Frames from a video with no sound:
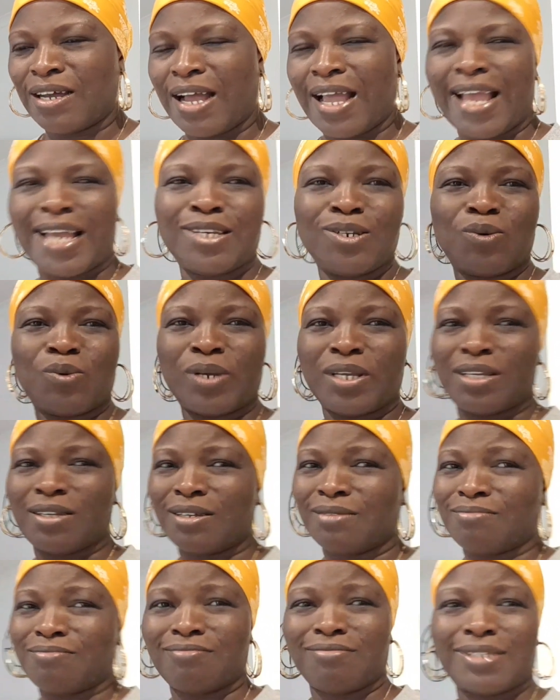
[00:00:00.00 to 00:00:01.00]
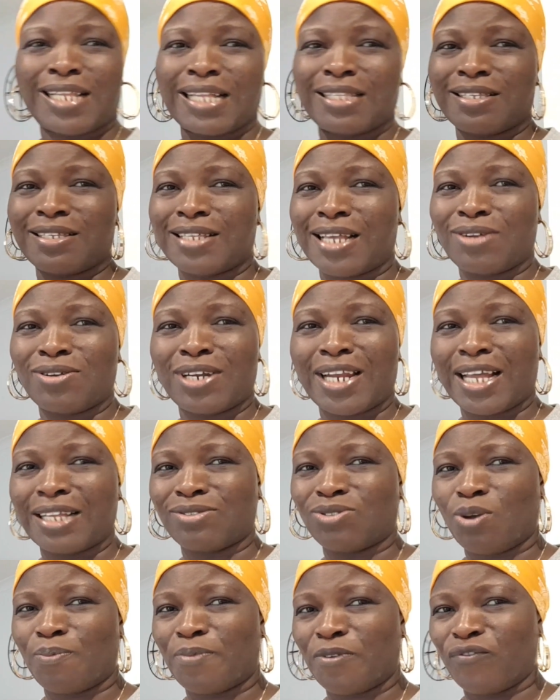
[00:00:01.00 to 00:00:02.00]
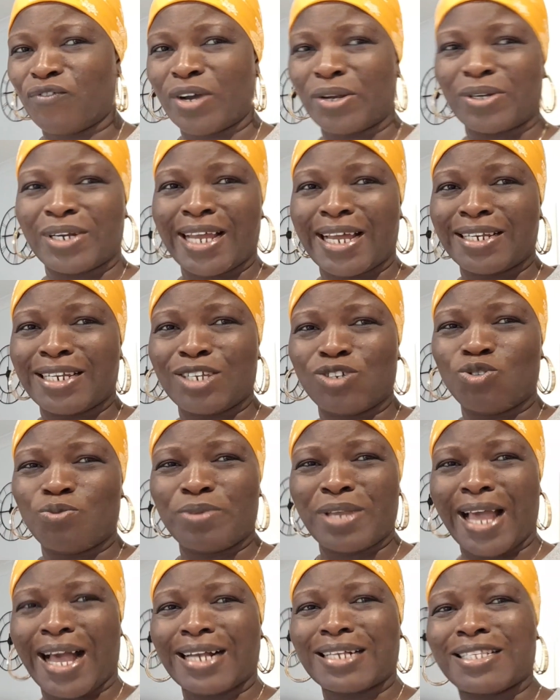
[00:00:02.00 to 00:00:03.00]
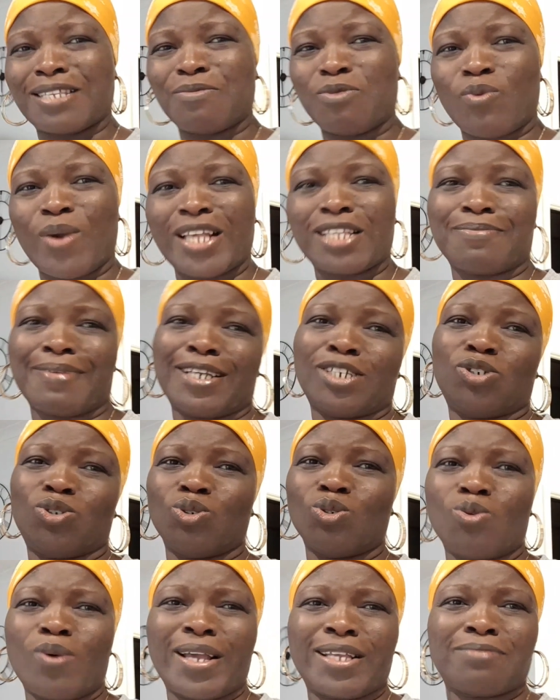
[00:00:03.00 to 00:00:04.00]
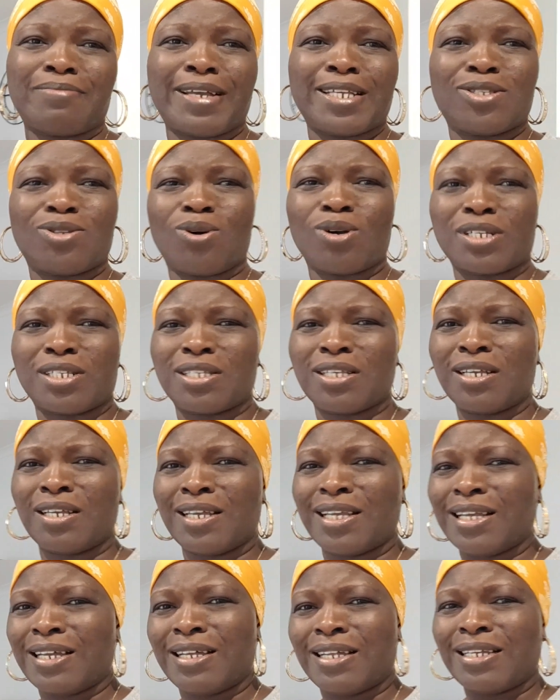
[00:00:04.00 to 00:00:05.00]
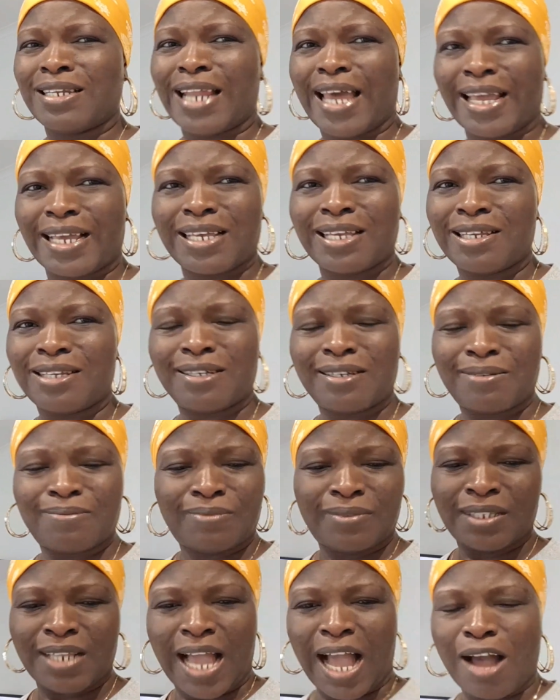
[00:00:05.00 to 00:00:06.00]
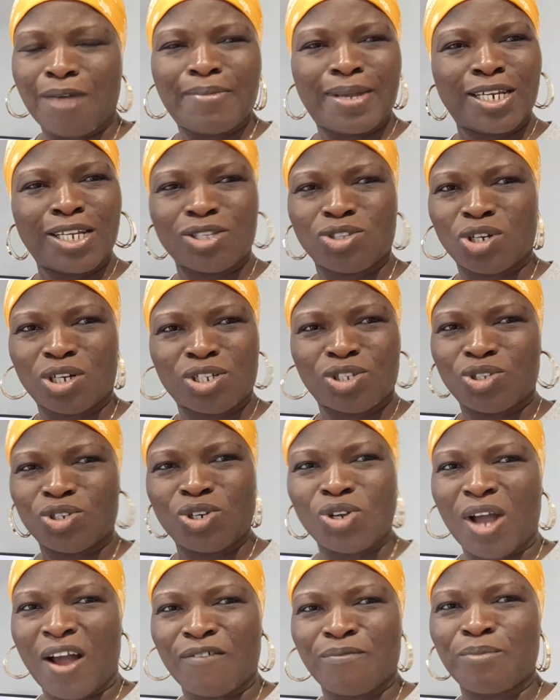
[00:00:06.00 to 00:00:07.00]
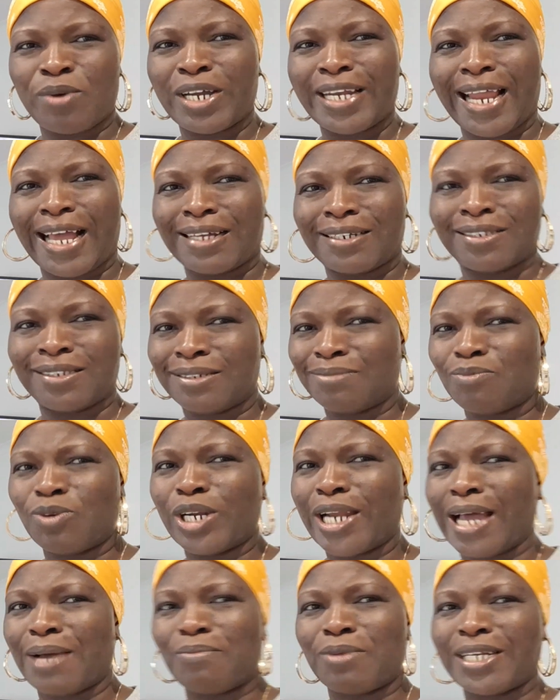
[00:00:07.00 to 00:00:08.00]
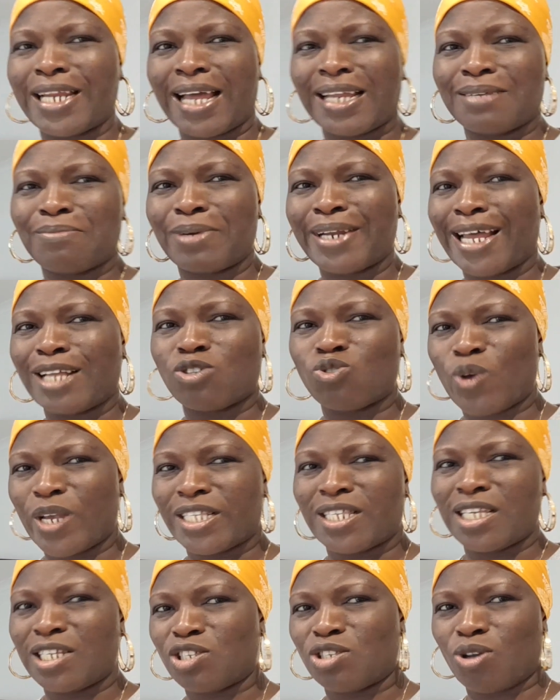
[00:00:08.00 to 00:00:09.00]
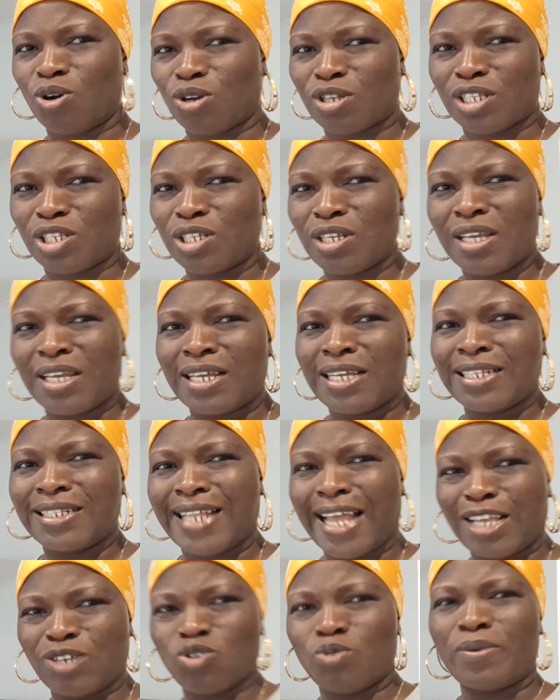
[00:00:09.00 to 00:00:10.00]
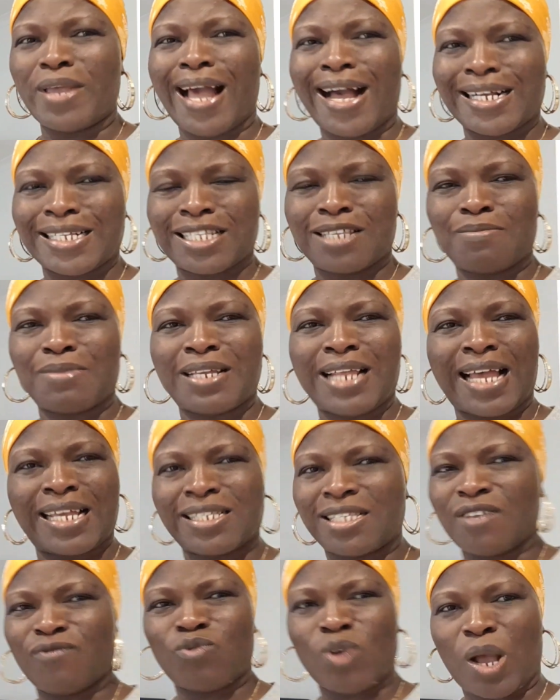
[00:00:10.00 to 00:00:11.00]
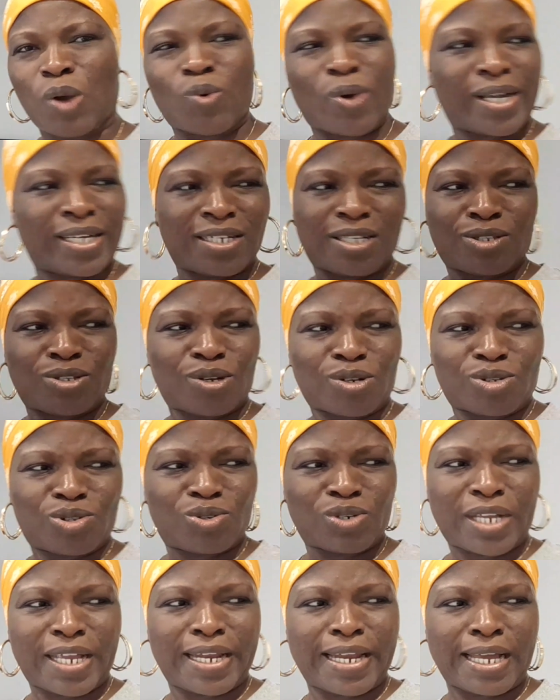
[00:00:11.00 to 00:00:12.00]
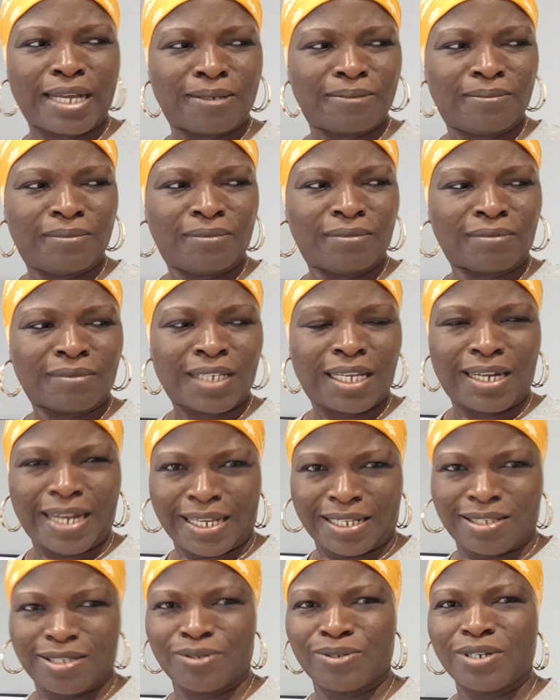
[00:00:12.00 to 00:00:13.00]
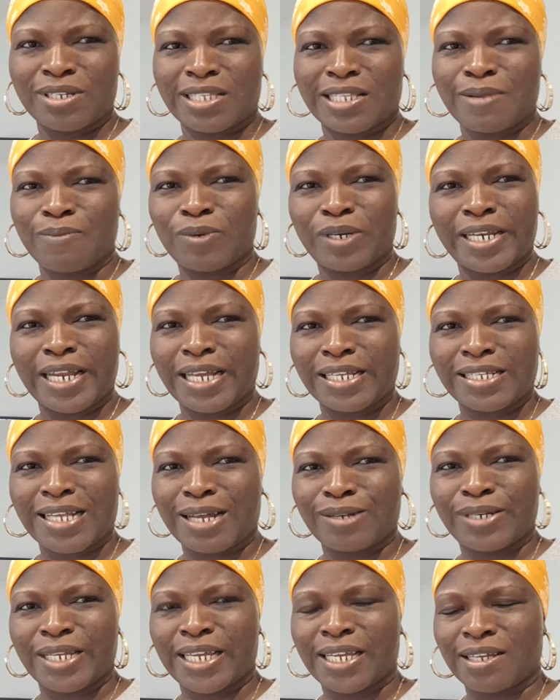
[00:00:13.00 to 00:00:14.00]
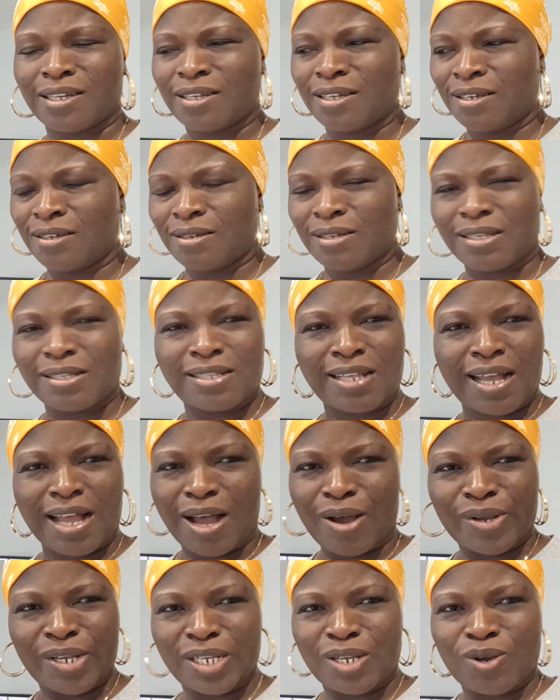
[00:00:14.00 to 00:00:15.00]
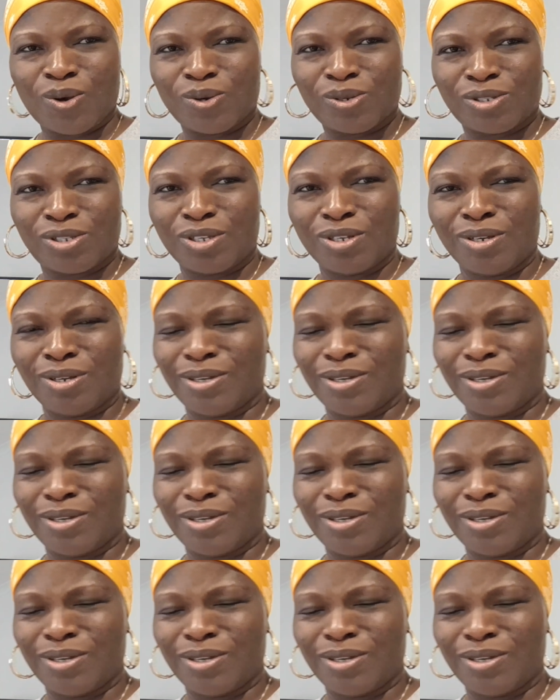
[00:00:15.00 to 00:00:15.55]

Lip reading: Anyway, that is another topic for another day. You'll be asking, where is my shoe? Where is my socks? Like, how many socks do you have? More than 20 socks. Then you'll be asking me as if we are wearing the socks together. Like, seriously, mothers out there. Is that how it goes?